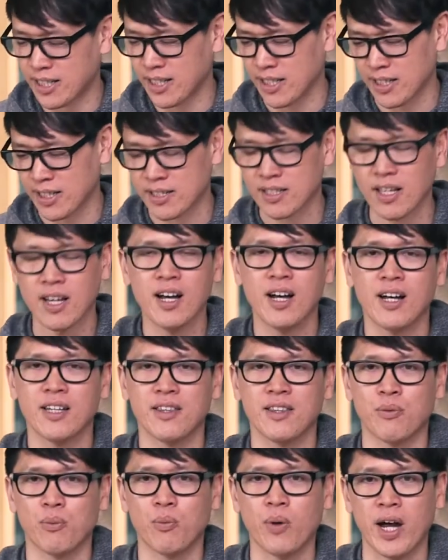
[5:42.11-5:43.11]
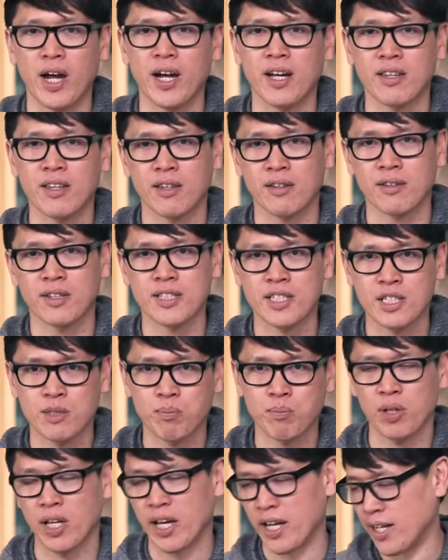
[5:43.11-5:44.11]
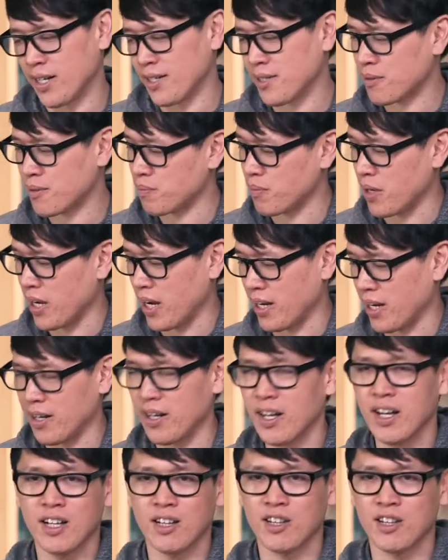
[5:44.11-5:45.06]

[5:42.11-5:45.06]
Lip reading: is the way the display is made.